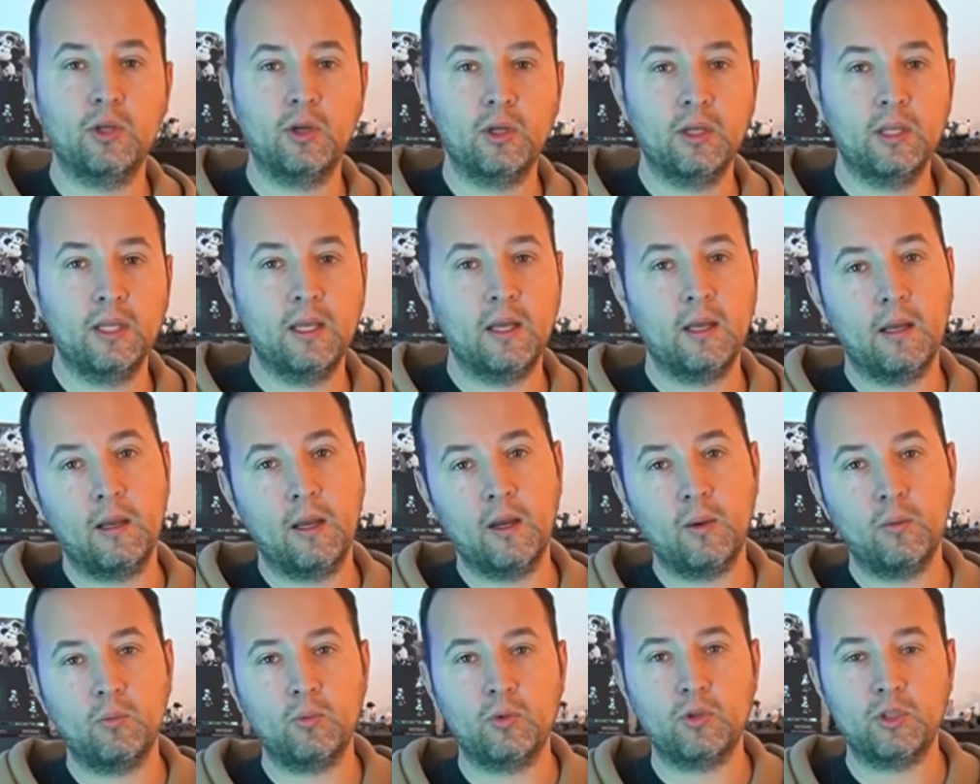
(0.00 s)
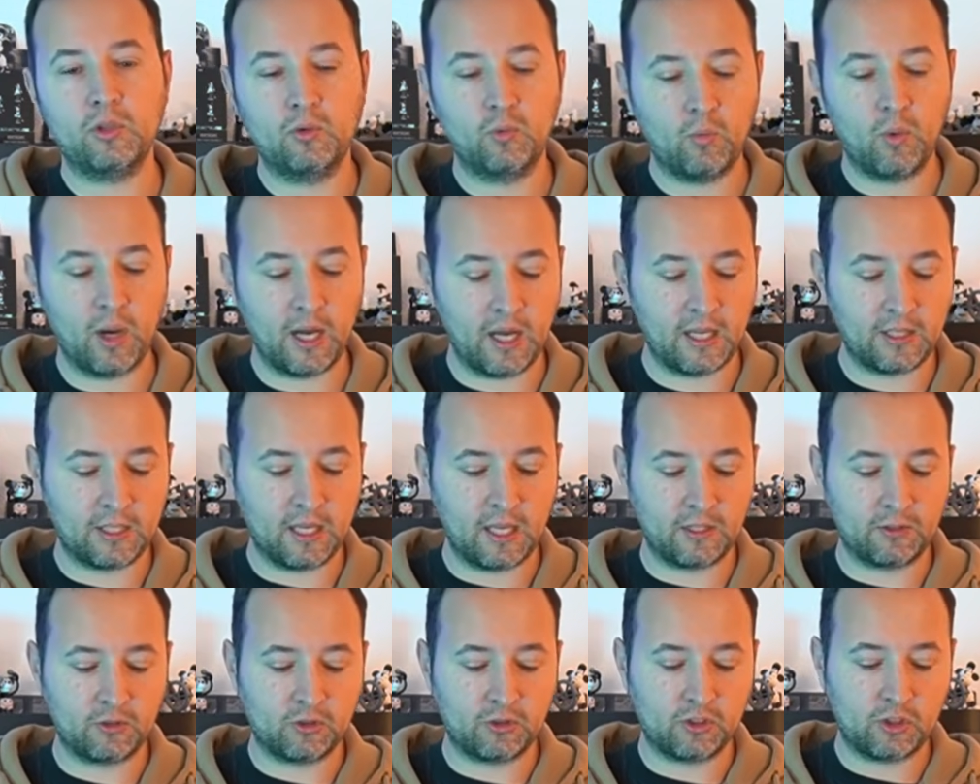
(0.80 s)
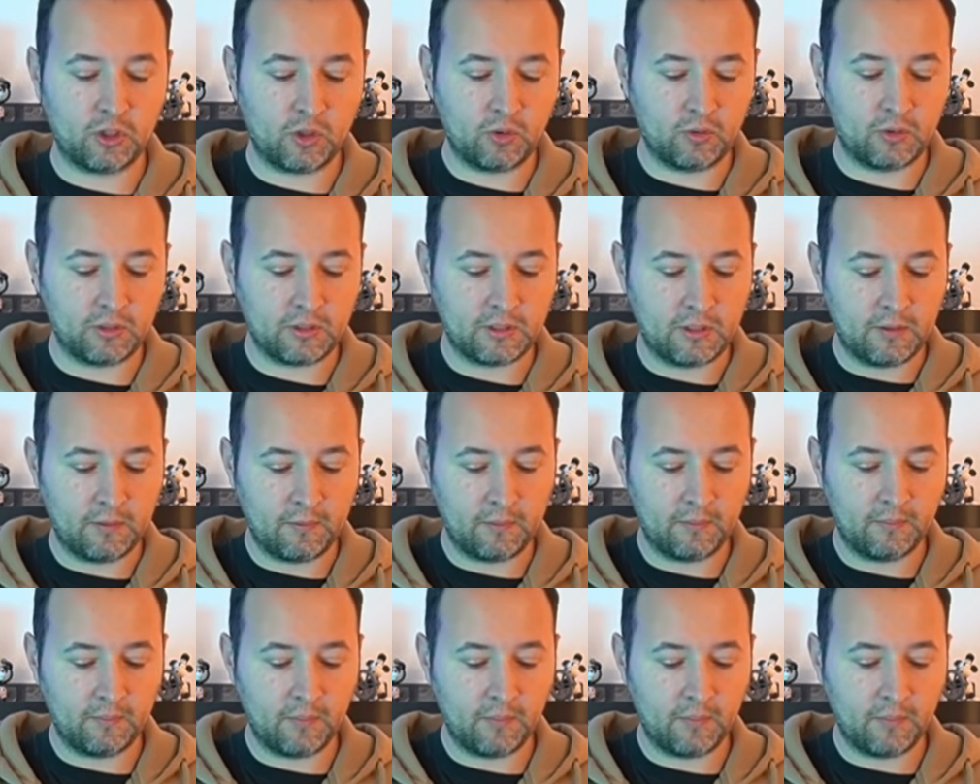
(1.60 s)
earlier, which is why I'd like to show it.